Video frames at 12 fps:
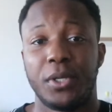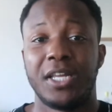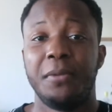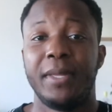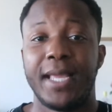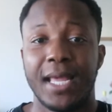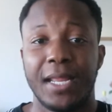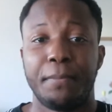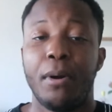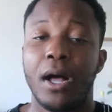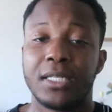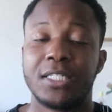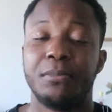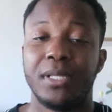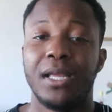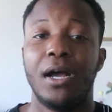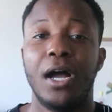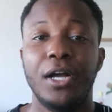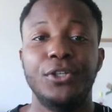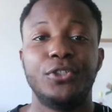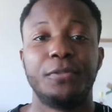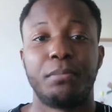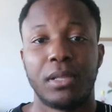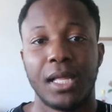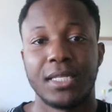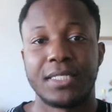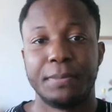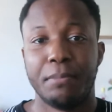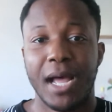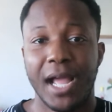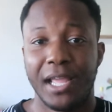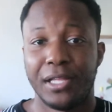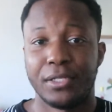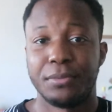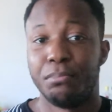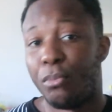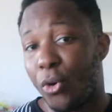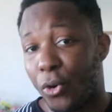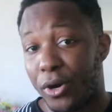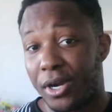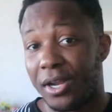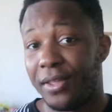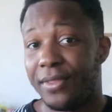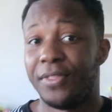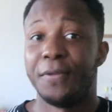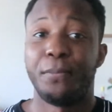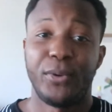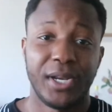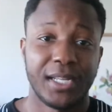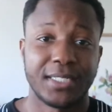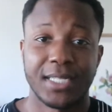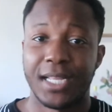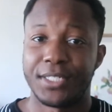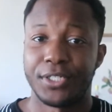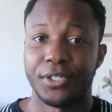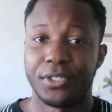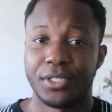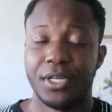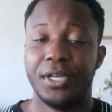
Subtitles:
we're going to be getting possibly 100+ miles more than the predecessors.